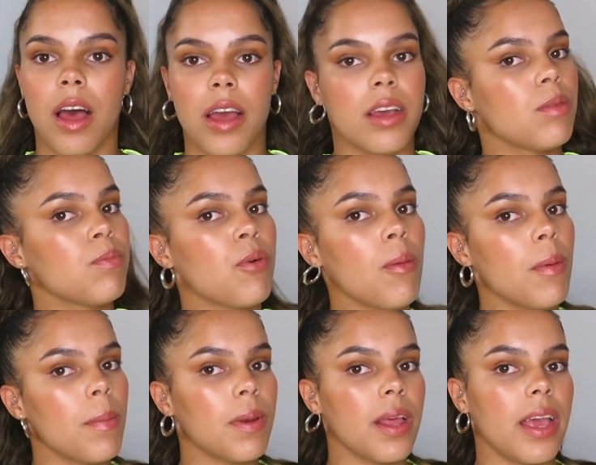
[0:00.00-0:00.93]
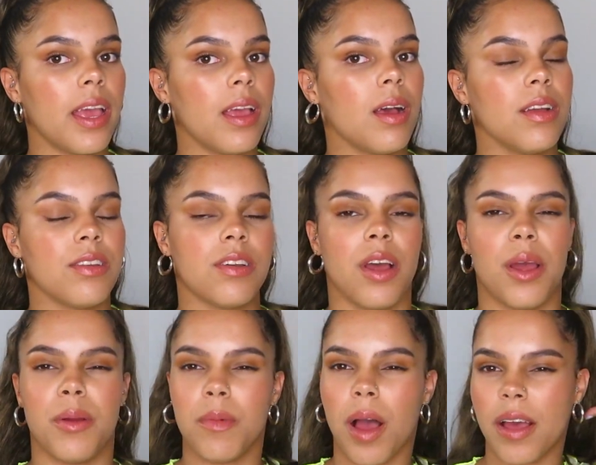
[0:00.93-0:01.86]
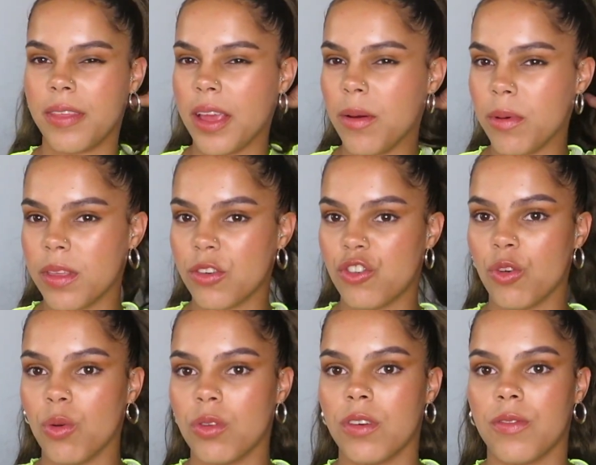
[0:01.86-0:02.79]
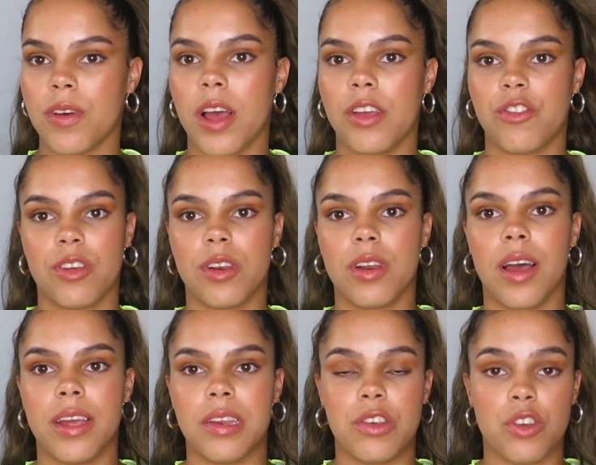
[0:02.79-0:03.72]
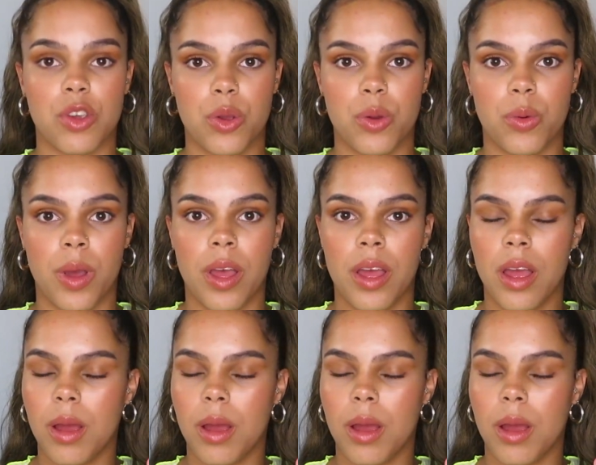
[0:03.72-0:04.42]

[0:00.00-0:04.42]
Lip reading: I could probably, I don't know, I think with a shorter version I do